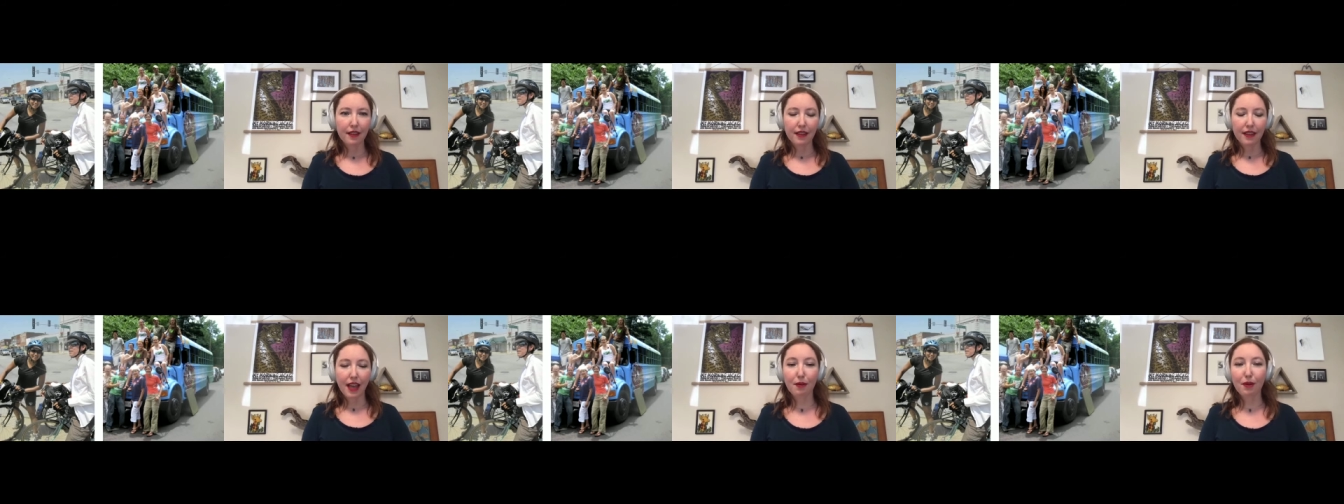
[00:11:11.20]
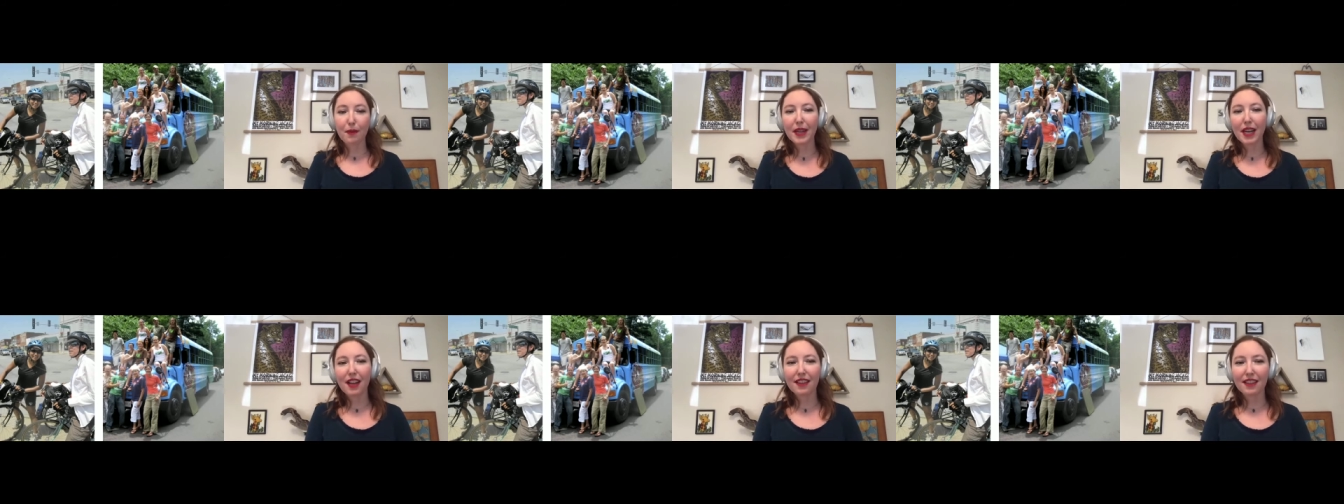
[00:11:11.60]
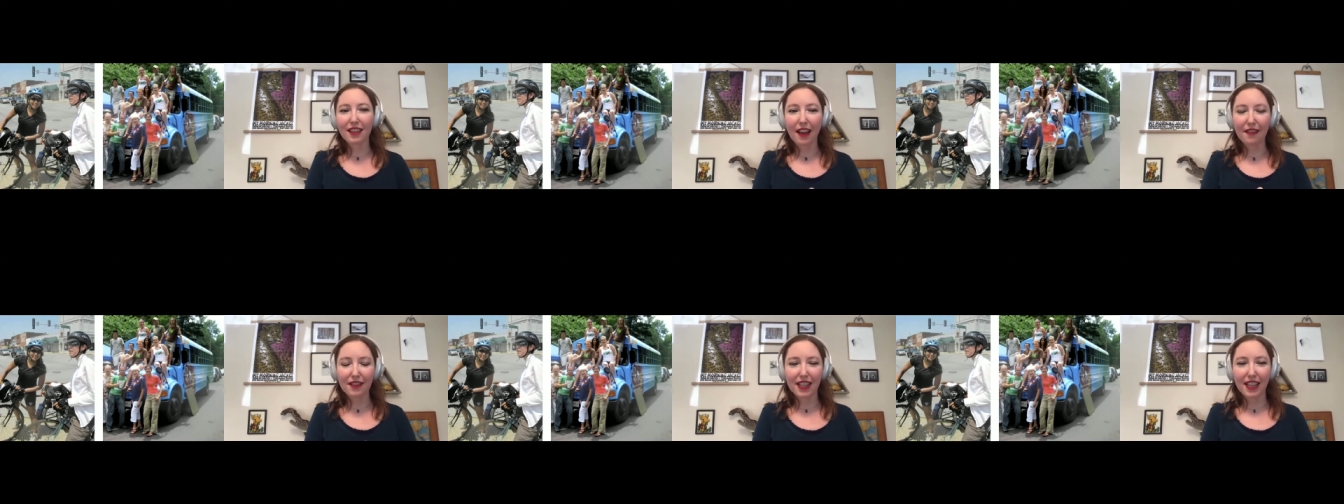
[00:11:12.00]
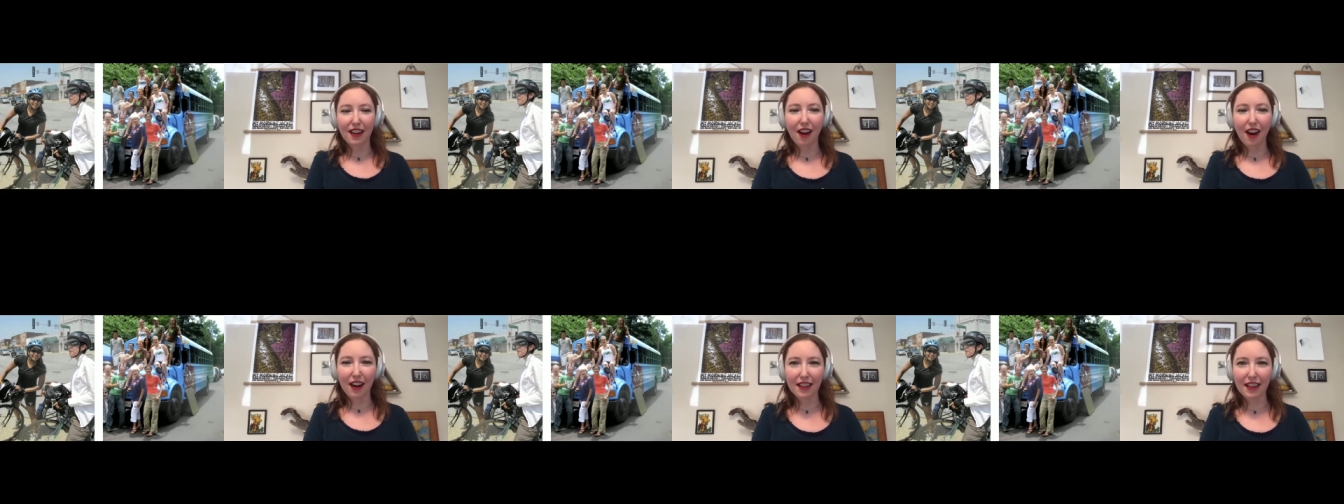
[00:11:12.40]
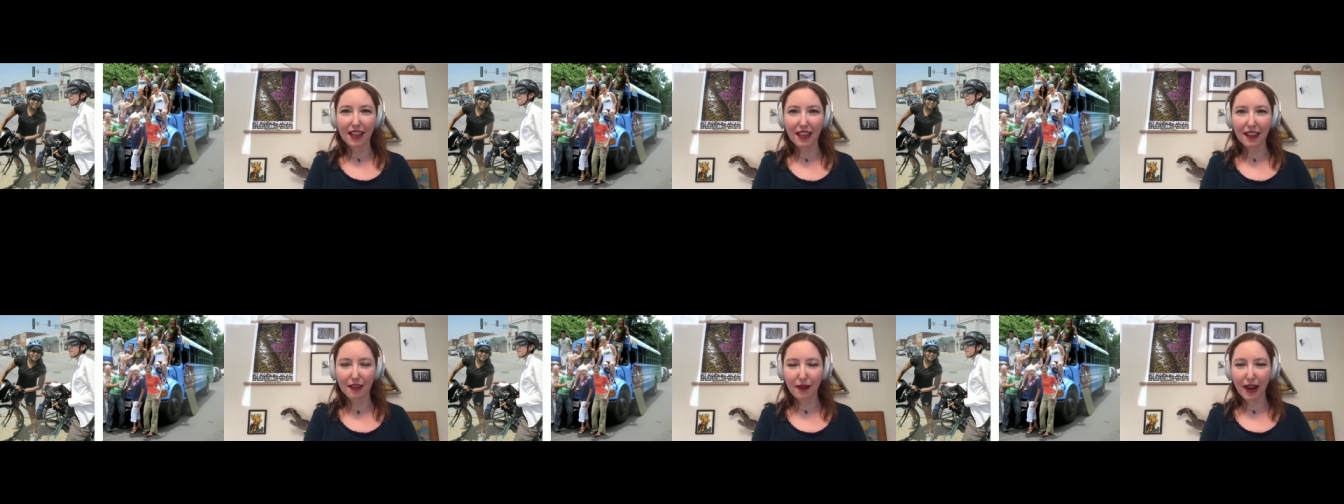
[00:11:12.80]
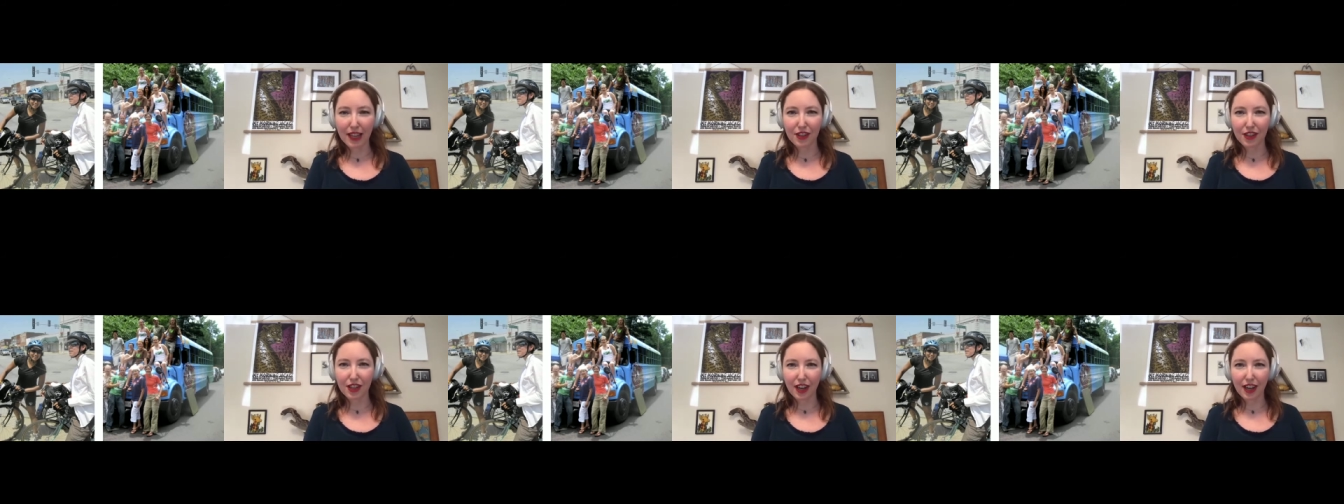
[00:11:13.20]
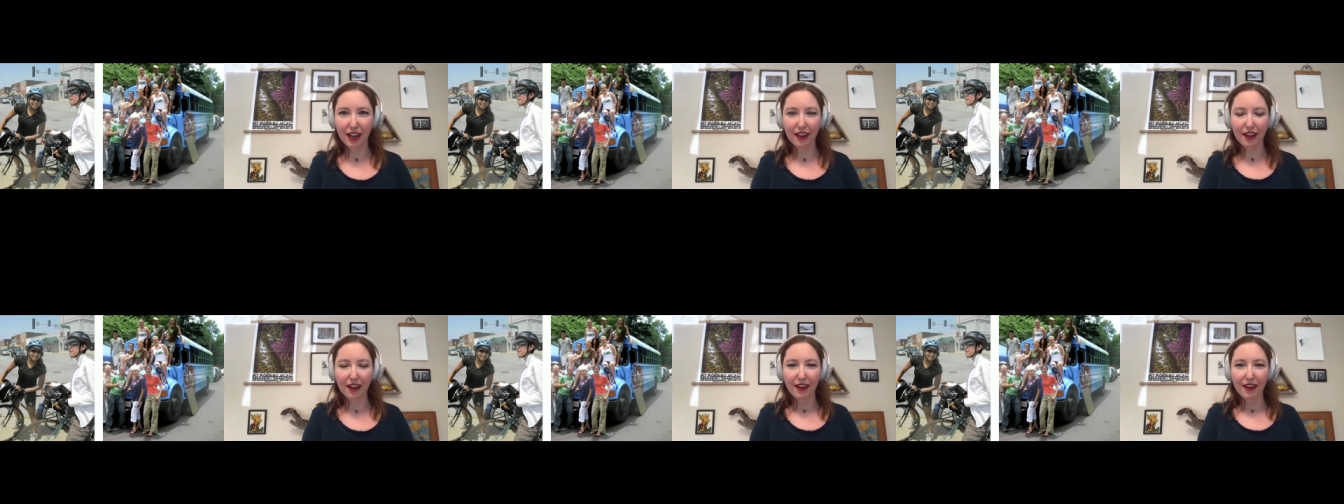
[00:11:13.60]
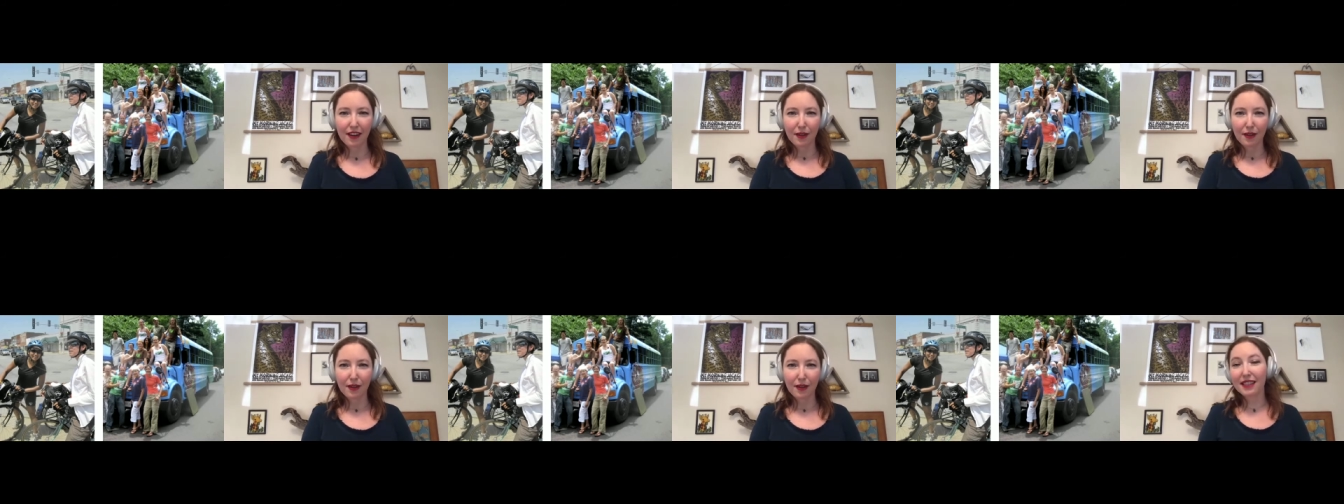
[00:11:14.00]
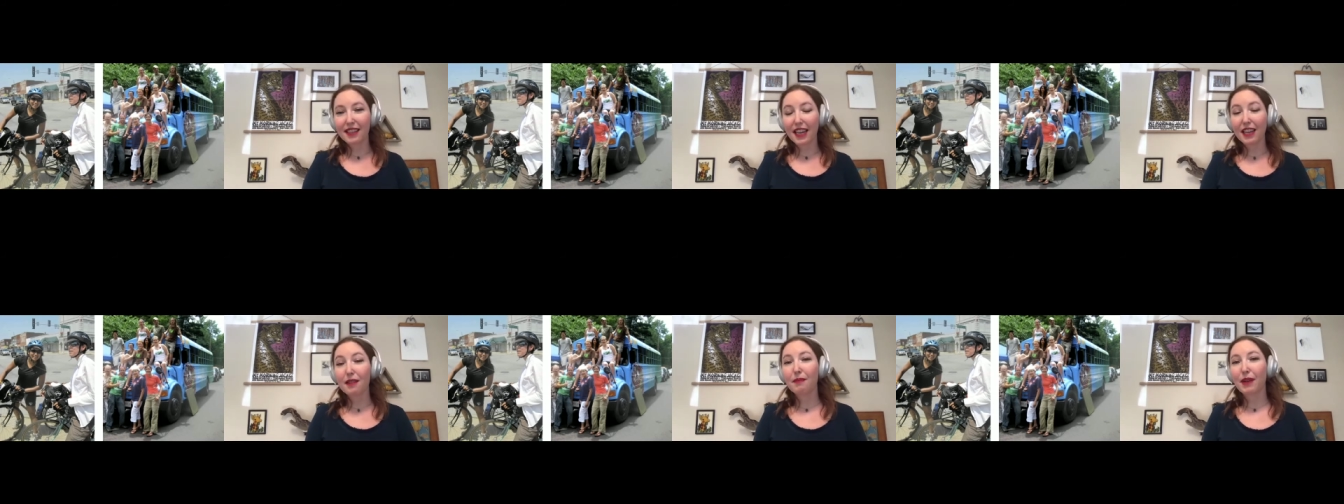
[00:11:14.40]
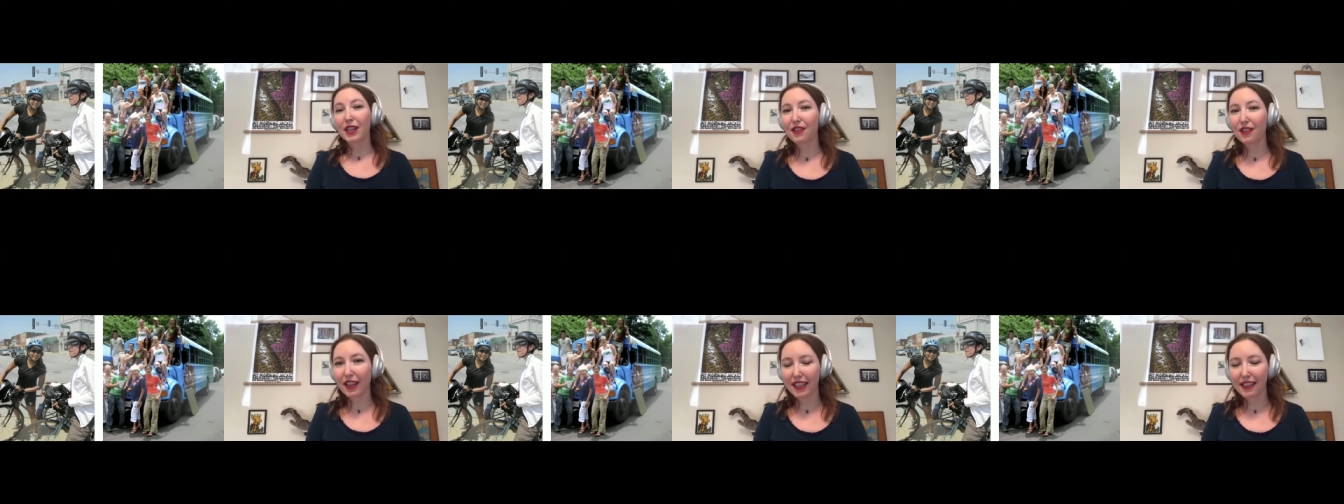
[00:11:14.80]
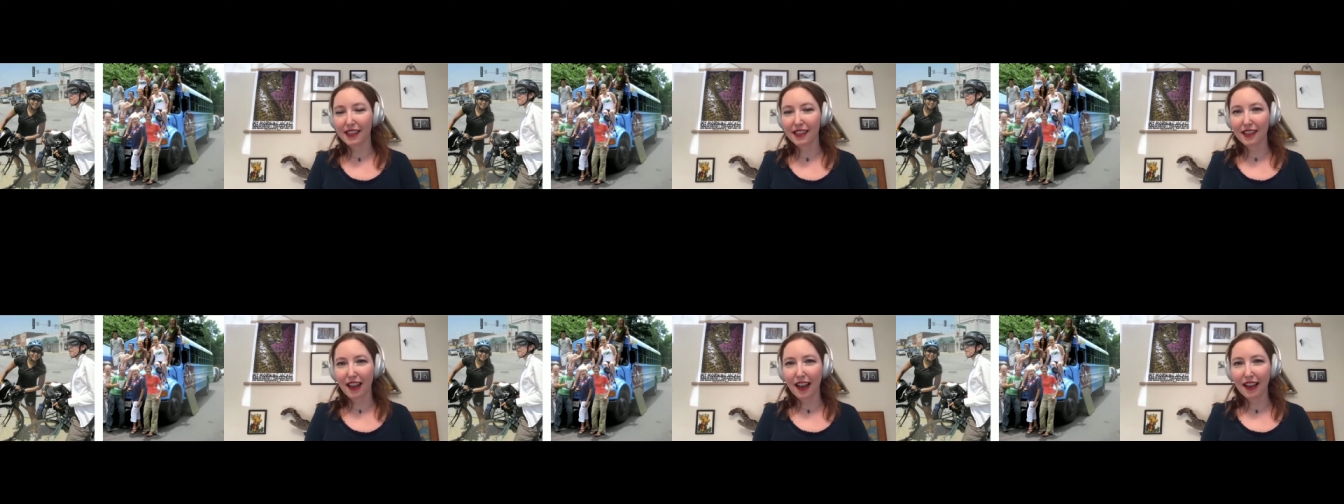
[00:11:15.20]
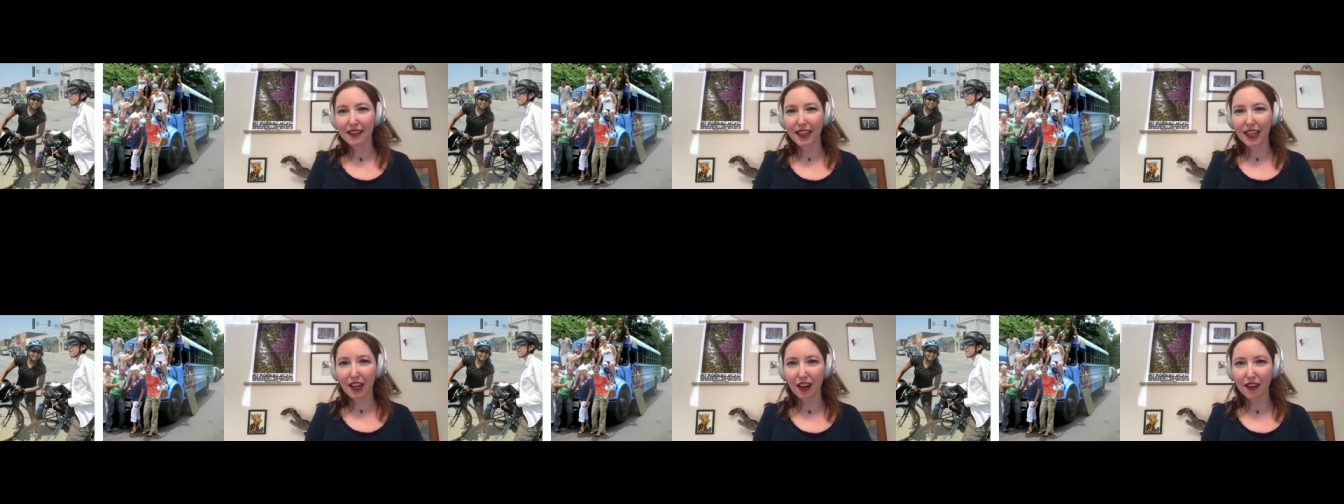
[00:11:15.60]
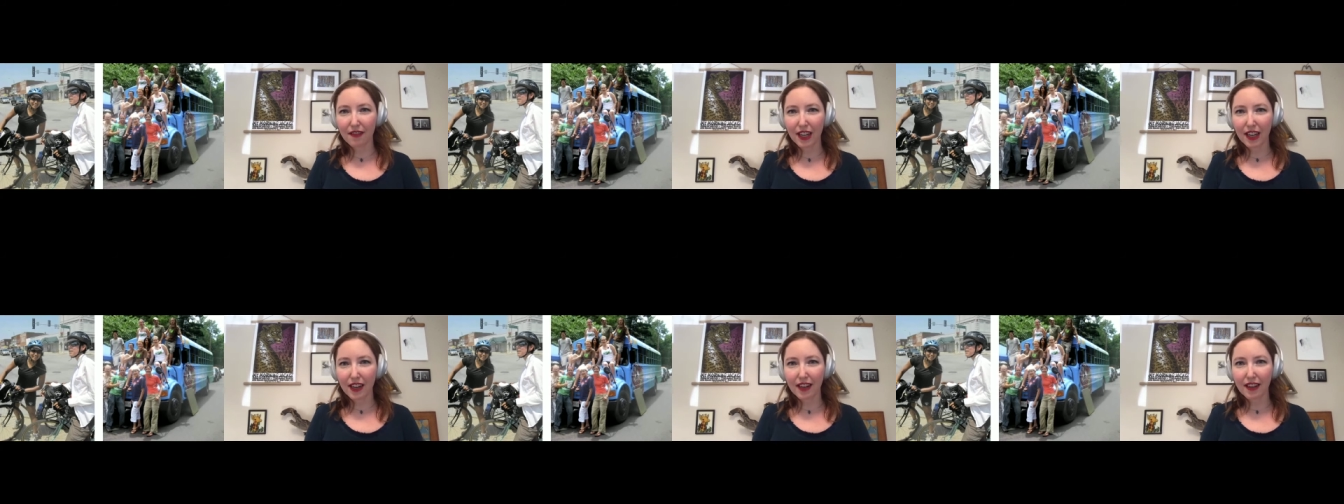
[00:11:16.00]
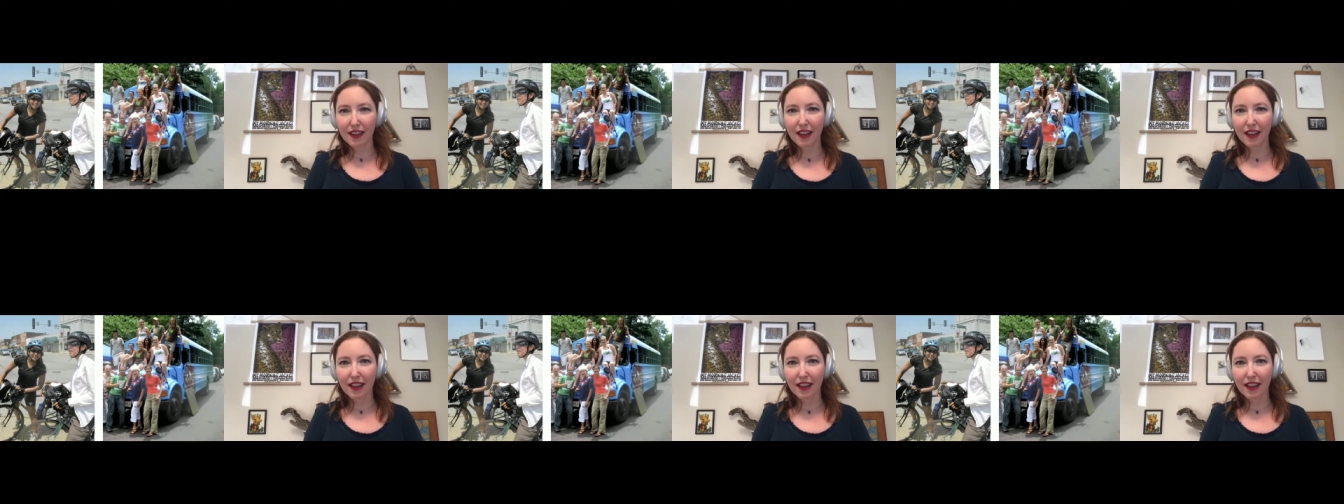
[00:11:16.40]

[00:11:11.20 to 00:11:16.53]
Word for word: That woman on the left there, Arthi in the red shirt, was in Marshall Gantz's class at Harvard,